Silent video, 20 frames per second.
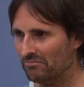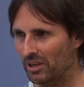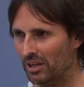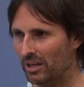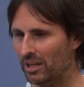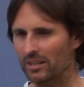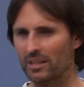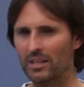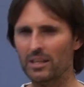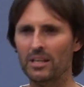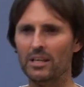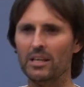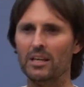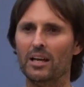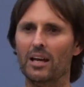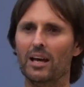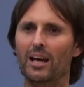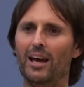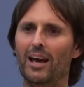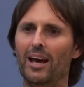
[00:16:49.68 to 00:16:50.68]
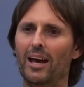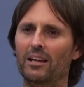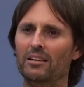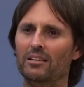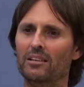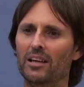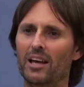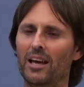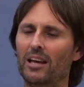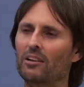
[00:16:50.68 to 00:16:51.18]
Right?
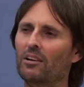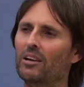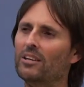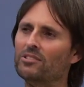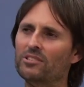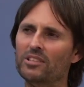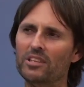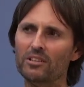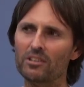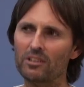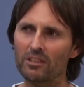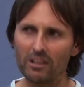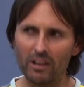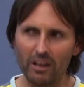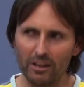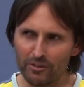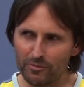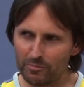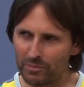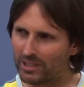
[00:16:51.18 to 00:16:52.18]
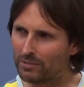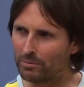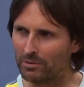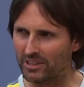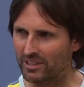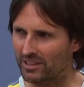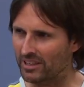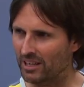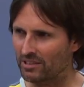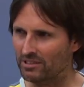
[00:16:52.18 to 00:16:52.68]
And I see a lot of
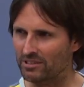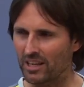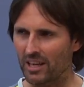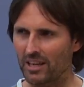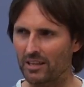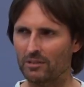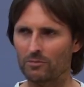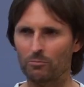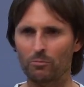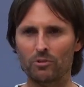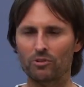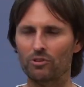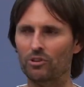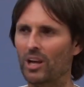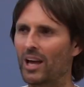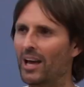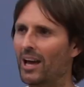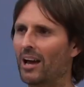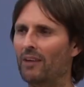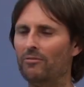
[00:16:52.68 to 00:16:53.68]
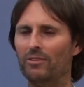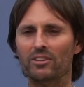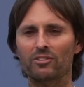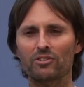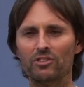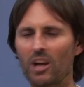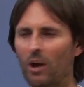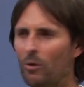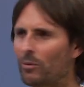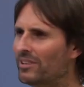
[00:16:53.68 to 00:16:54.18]
people in that state,
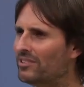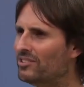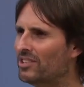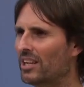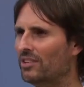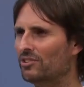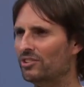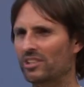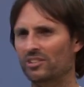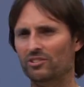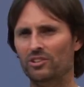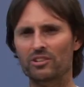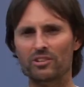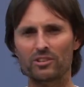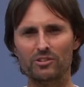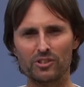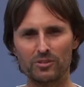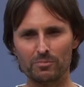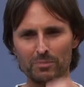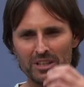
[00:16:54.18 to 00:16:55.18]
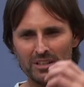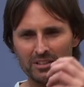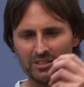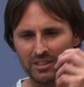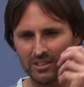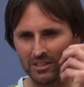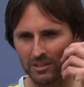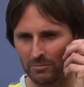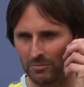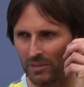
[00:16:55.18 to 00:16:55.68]
having no intention. You can speak
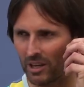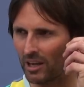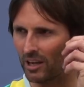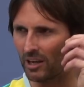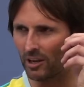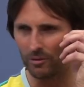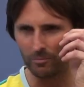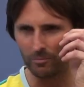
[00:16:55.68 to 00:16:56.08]
to them